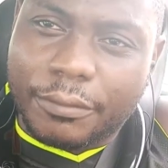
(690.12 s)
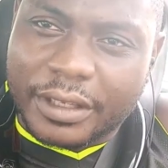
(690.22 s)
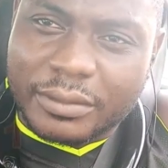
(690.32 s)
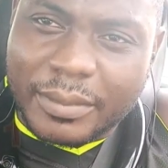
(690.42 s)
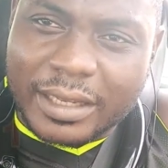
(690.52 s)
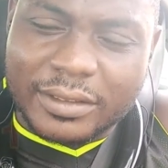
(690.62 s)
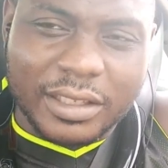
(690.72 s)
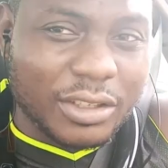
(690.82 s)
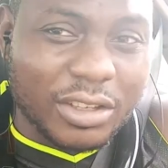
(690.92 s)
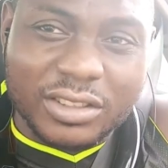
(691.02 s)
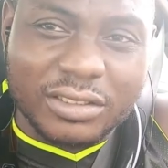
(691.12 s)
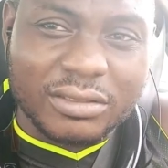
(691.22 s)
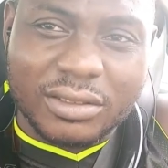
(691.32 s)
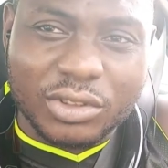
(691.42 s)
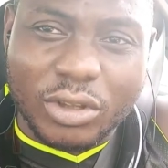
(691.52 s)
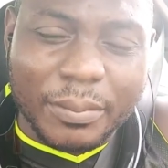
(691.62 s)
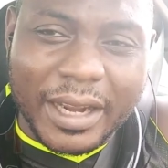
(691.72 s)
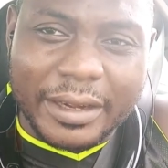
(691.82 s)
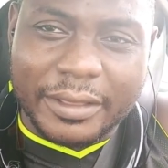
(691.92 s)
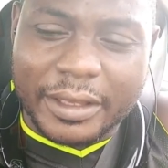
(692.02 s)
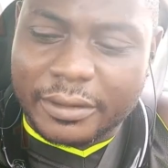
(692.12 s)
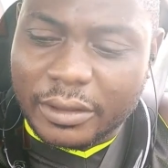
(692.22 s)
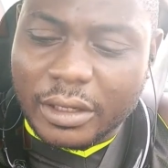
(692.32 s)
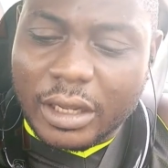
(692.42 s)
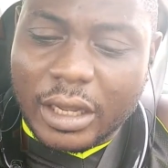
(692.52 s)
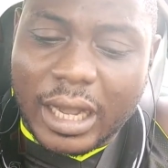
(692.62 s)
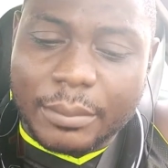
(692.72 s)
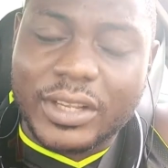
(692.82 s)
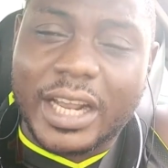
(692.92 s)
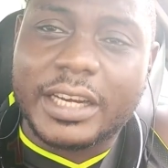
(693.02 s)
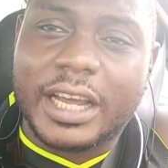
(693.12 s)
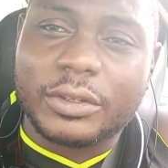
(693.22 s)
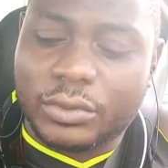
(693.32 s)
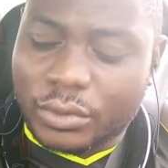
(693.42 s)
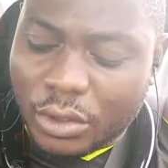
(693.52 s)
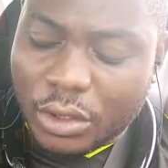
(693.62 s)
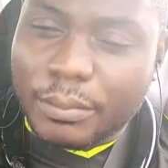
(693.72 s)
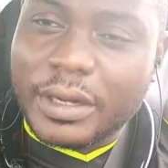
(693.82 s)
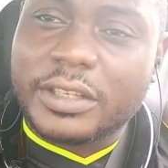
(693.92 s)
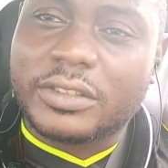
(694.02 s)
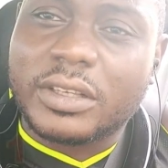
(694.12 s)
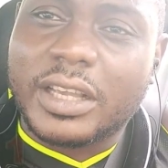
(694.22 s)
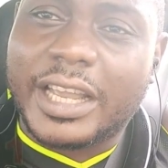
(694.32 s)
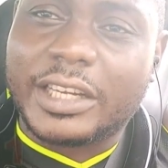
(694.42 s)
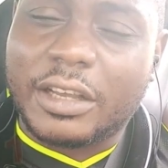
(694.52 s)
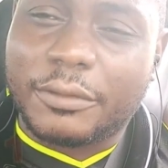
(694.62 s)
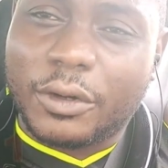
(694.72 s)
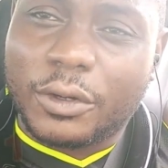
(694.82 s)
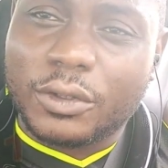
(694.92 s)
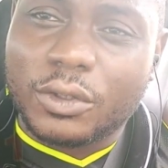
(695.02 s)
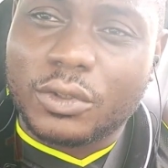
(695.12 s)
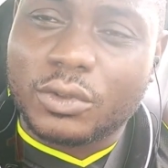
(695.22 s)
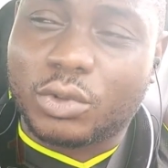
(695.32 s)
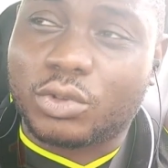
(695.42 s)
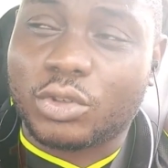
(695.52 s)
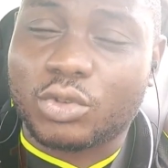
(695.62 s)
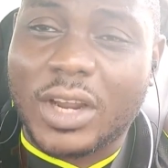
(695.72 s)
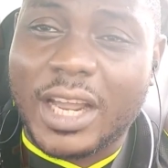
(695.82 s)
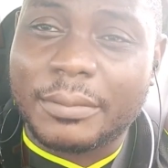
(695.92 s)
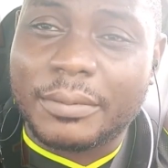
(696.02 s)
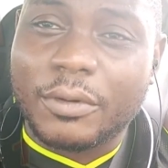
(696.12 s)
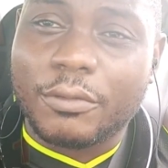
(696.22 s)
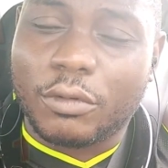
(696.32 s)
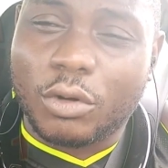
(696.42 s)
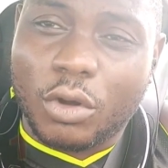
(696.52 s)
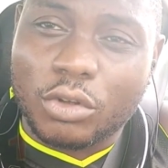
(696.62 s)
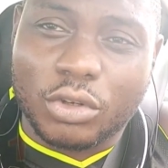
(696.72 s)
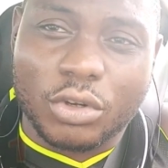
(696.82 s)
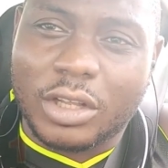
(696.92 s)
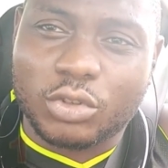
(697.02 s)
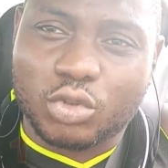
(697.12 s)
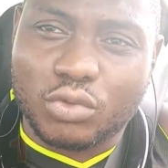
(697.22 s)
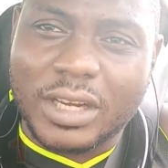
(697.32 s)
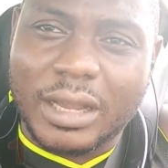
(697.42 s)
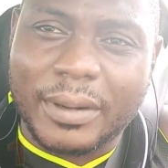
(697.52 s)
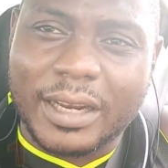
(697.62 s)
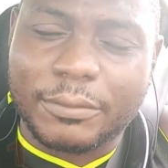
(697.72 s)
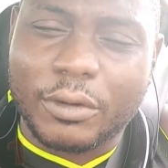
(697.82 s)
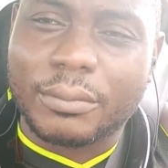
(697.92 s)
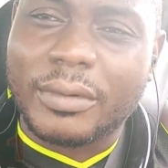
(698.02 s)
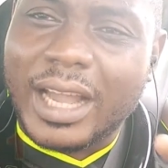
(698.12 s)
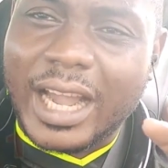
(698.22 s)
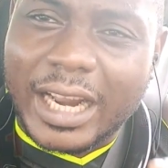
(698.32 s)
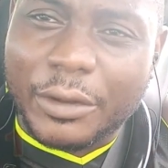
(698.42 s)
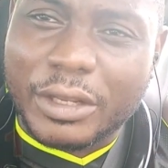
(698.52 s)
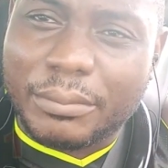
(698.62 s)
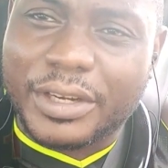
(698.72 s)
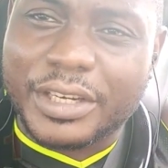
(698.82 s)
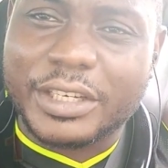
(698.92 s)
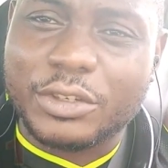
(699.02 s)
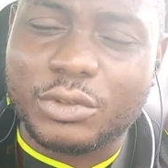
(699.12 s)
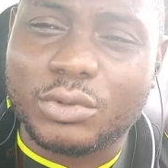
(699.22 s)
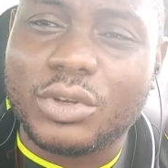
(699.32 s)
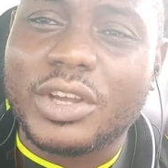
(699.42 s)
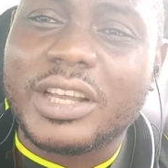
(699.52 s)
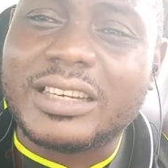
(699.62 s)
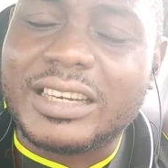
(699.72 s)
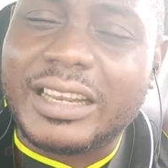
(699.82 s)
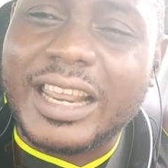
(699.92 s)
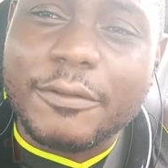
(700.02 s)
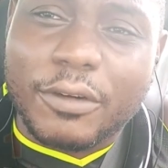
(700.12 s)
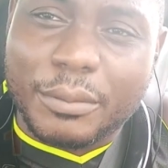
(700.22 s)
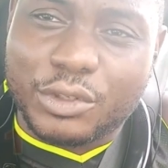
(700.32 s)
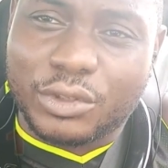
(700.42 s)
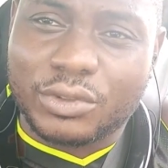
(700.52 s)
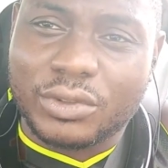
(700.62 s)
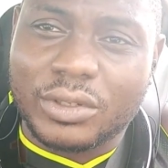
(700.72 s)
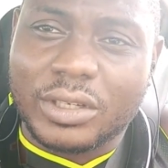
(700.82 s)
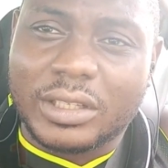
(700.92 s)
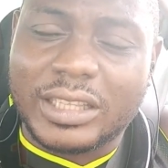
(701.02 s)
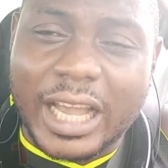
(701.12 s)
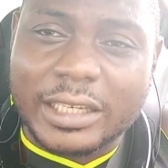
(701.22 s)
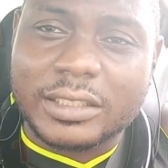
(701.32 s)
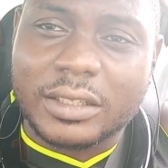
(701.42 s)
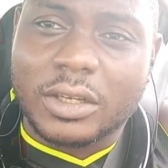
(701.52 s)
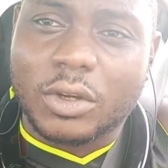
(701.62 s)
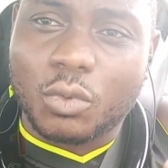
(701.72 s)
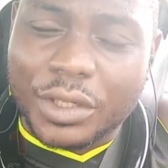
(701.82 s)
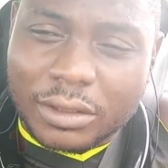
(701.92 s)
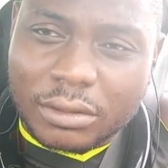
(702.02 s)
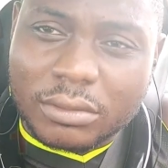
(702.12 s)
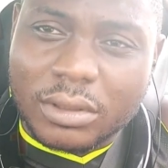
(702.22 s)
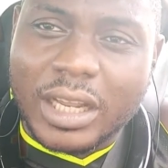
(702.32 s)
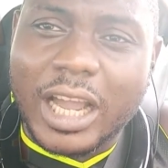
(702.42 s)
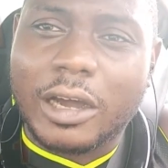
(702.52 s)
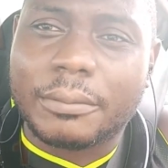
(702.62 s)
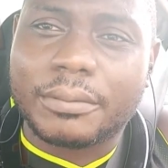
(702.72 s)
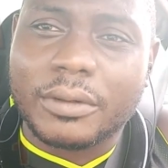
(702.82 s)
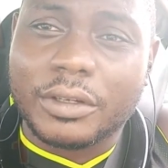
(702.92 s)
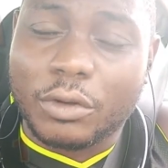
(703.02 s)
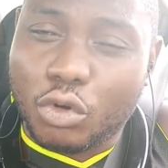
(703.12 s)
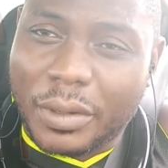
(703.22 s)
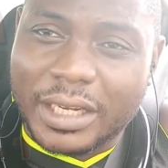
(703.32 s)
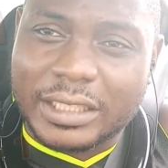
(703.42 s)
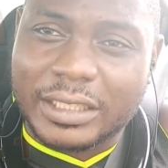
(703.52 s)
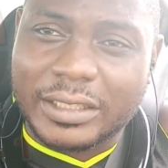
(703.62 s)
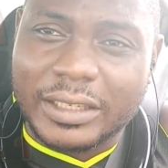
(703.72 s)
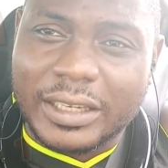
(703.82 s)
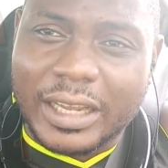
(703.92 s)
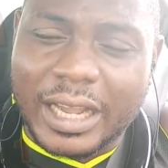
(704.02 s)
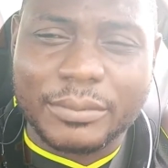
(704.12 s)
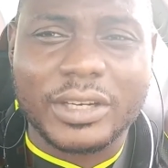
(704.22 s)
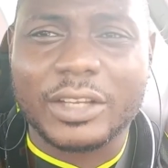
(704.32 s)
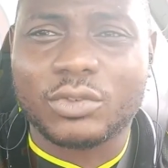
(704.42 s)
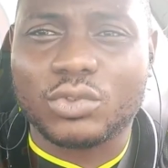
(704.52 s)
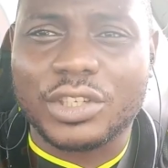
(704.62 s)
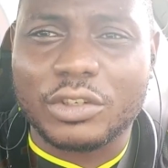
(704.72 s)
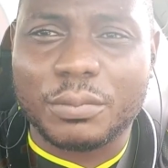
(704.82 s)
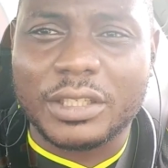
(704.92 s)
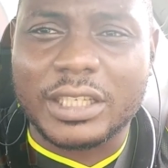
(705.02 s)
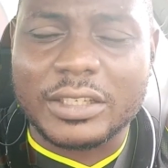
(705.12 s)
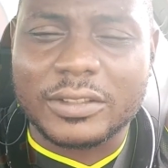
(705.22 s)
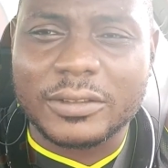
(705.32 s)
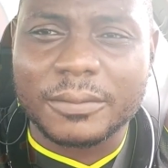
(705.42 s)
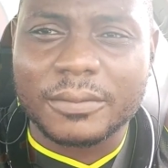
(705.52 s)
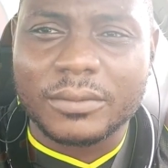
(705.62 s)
Face mask. It doesn't stop anything. I'm signing out. Please endeavor to subscribe, follow us on all our social media platforms, and I'll keep bringing you the information that will help humanity. I'm Silas Suchinet Peters.